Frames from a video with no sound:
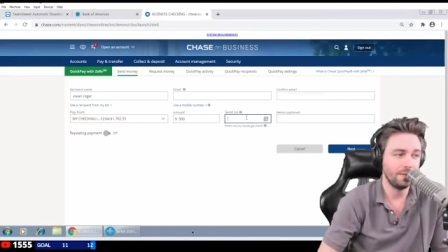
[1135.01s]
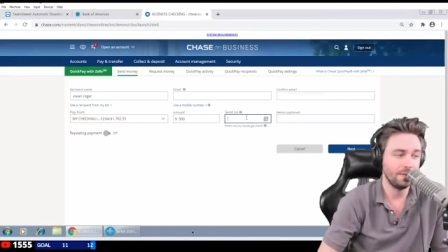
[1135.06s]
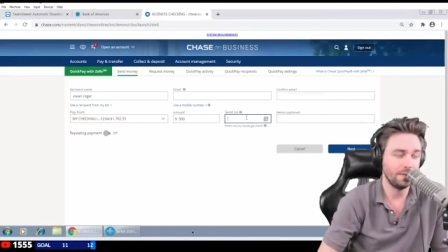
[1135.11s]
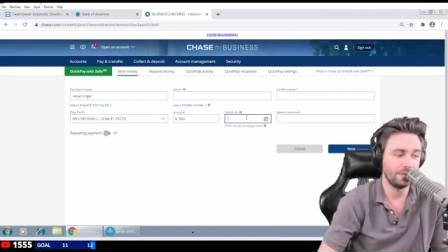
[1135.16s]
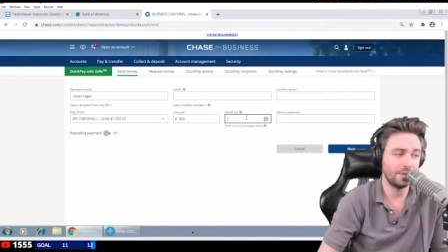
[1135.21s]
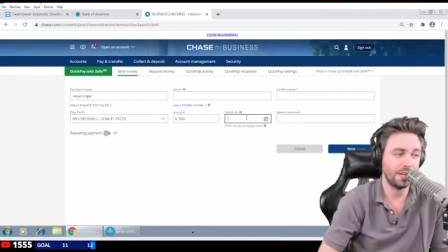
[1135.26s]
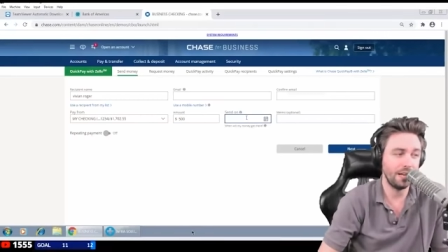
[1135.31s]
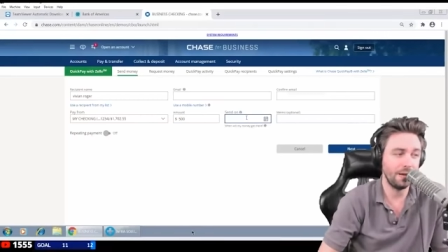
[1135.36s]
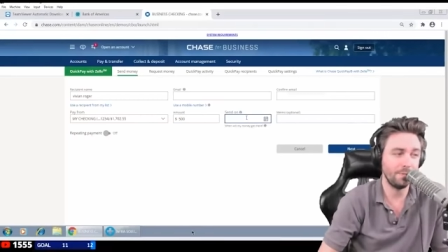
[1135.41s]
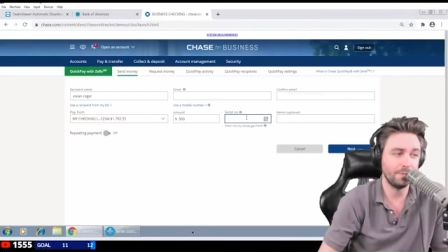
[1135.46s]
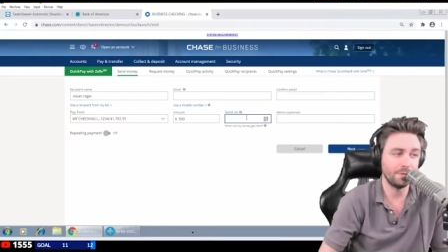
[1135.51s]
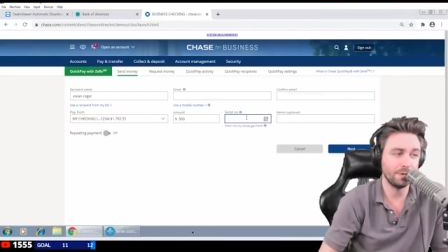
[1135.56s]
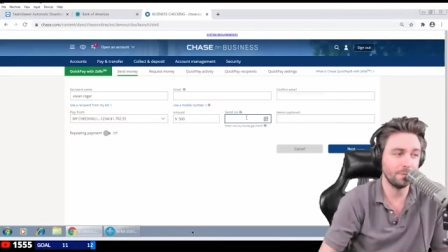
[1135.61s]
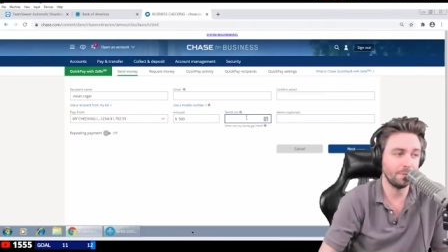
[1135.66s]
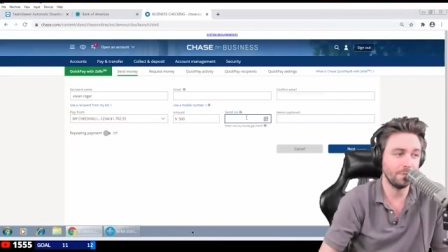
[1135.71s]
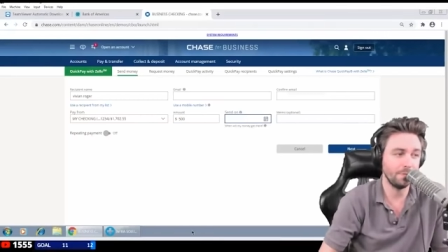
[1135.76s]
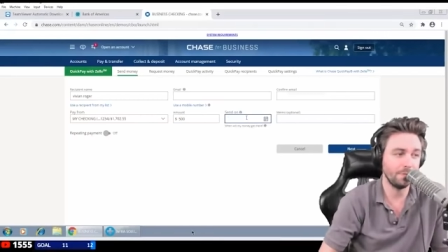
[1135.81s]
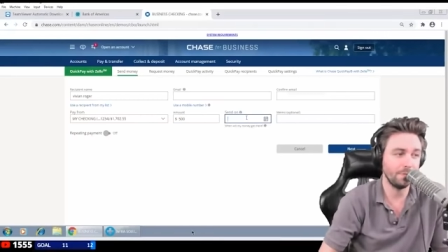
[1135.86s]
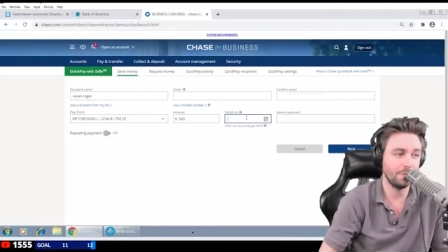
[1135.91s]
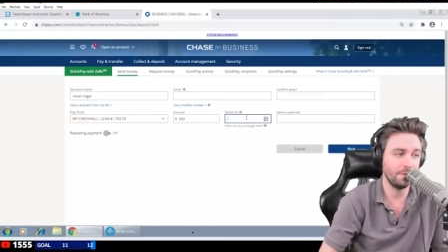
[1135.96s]
The scam,
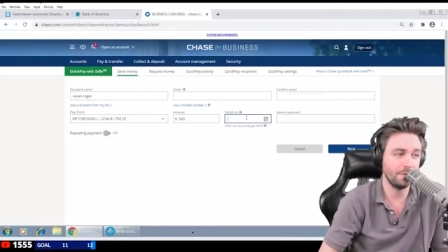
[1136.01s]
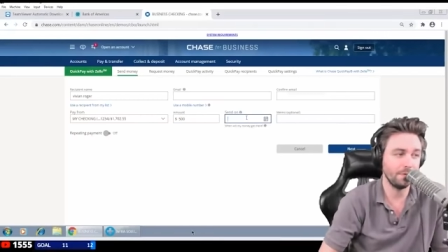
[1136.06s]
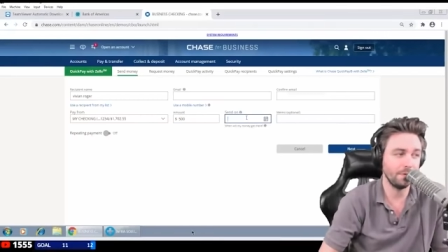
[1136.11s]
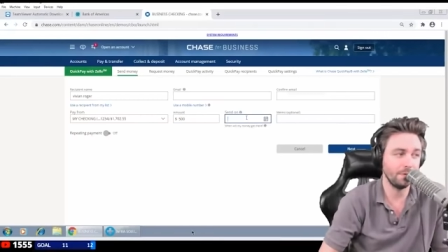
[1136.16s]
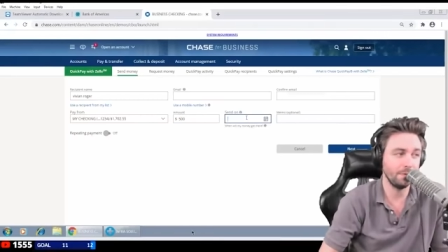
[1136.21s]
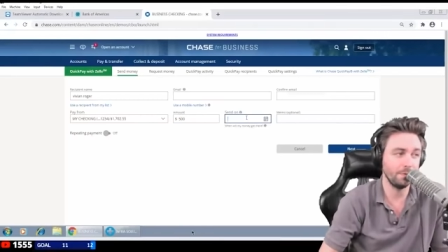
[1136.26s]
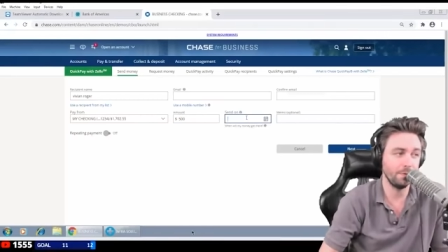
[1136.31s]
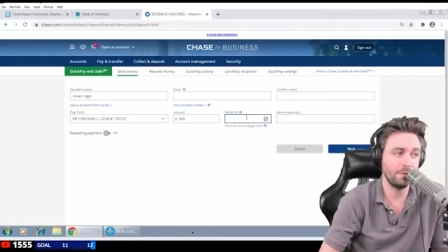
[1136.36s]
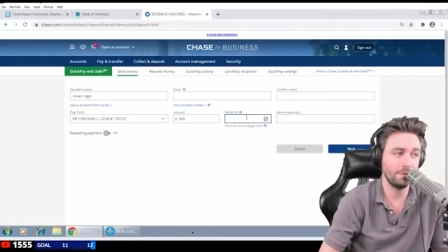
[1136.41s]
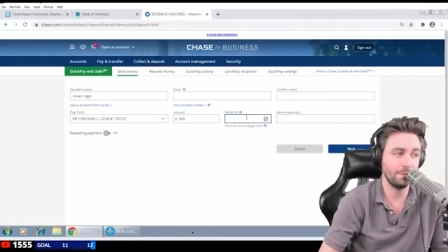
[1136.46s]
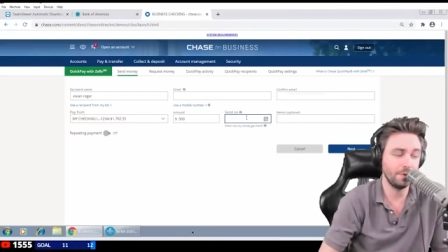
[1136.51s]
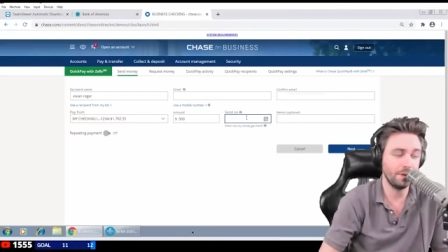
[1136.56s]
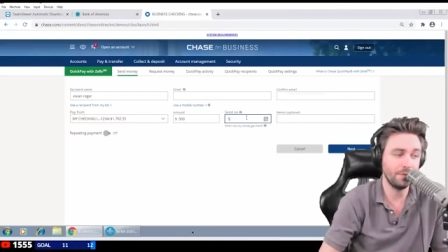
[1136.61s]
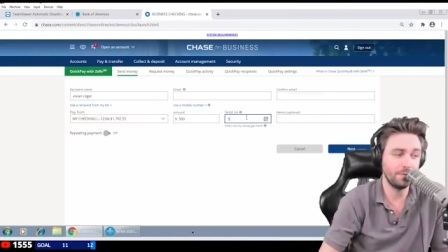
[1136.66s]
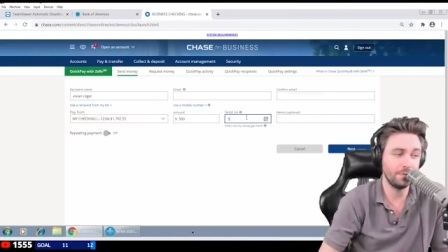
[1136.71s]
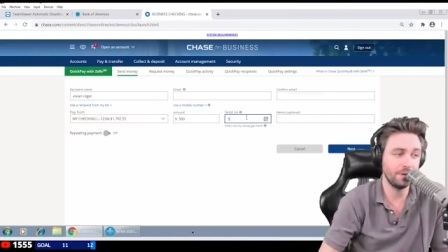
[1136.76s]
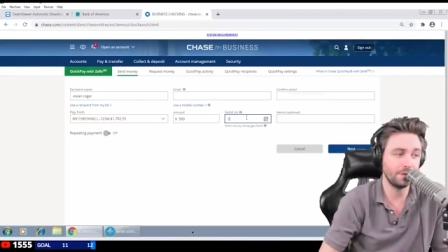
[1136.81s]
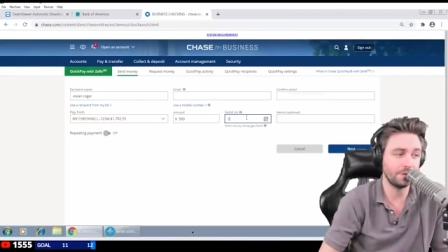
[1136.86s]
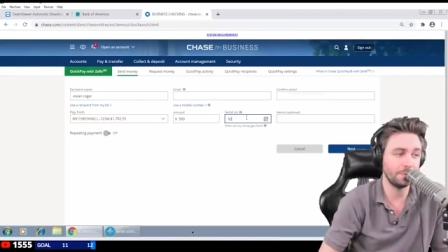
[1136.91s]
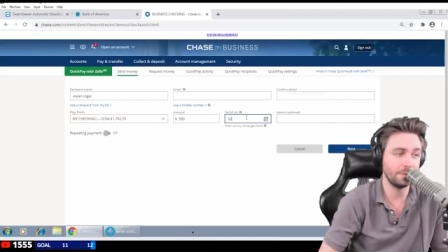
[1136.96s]
sub the re
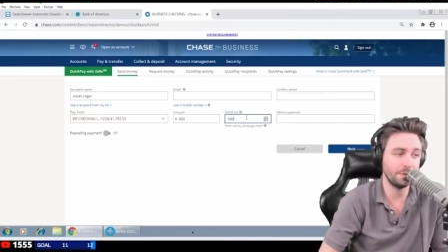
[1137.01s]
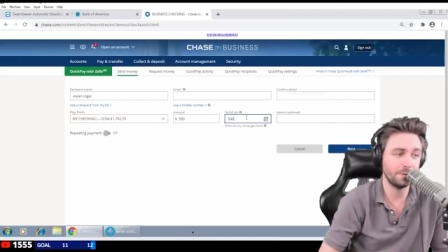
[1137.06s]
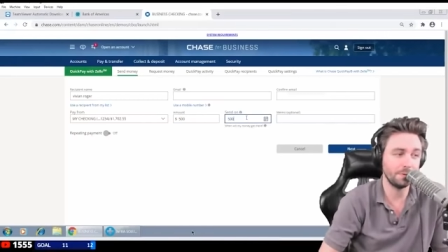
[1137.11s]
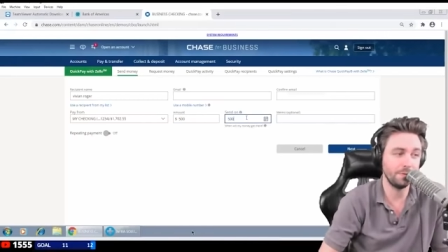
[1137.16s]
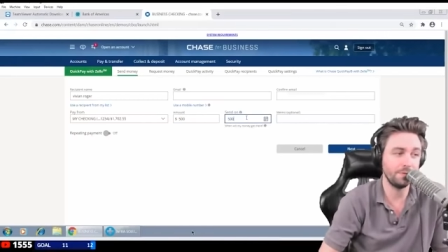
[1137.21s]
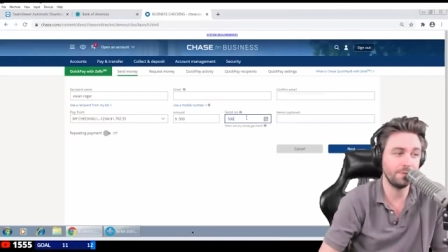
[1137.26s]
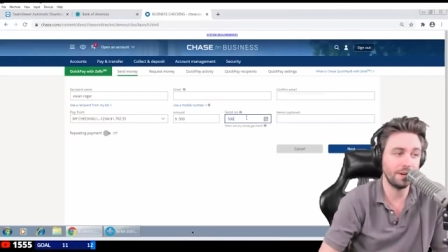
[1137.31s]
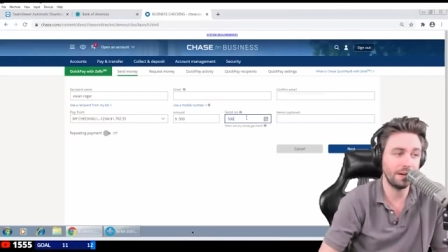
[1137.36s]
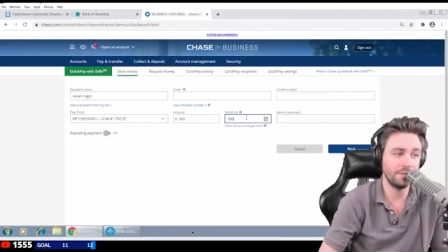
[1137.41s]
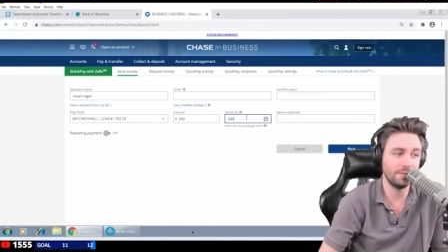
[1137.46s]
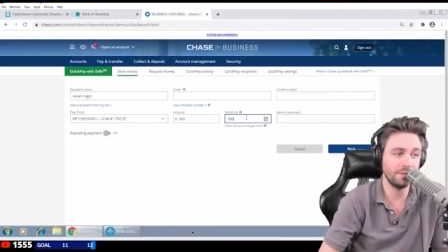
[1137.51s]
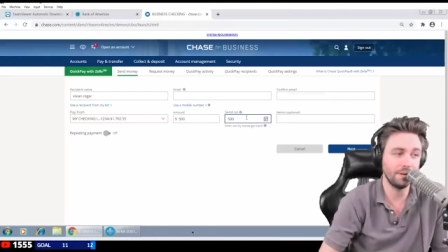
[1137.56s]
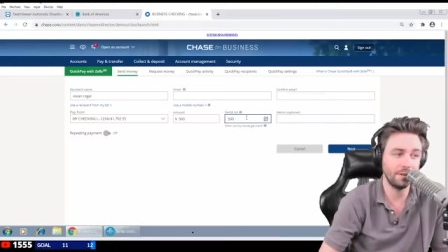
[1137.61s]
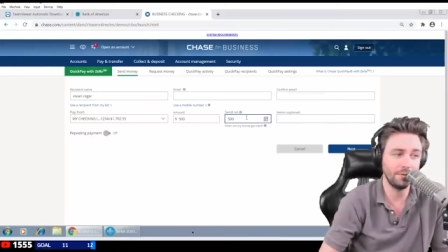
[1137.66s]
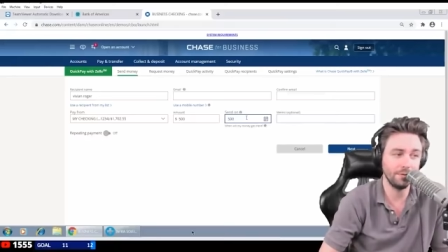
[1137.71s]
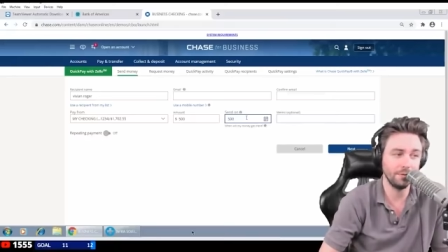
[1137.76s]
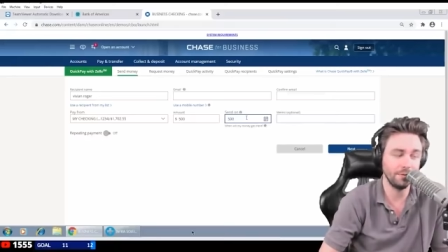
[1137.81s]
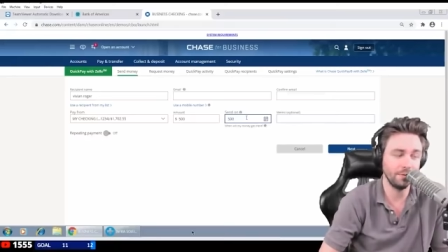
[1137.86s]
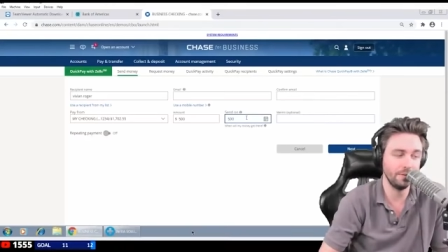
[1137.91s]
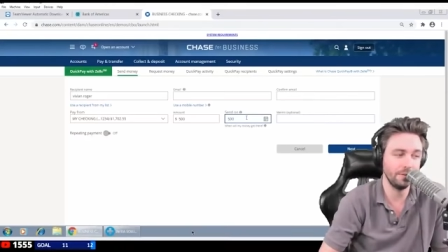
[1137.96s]
refund's supposed to be five
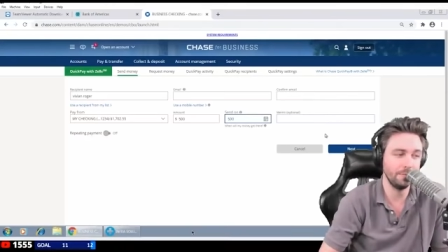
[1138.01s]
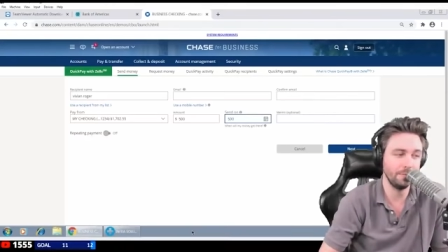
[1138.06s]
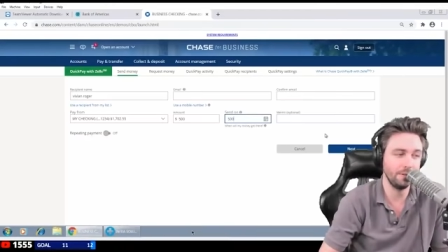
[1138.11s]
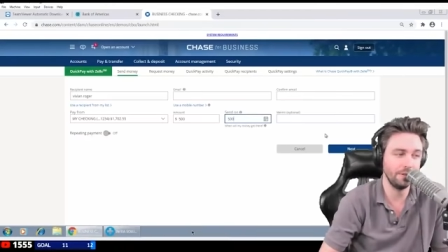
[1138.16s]
hundred,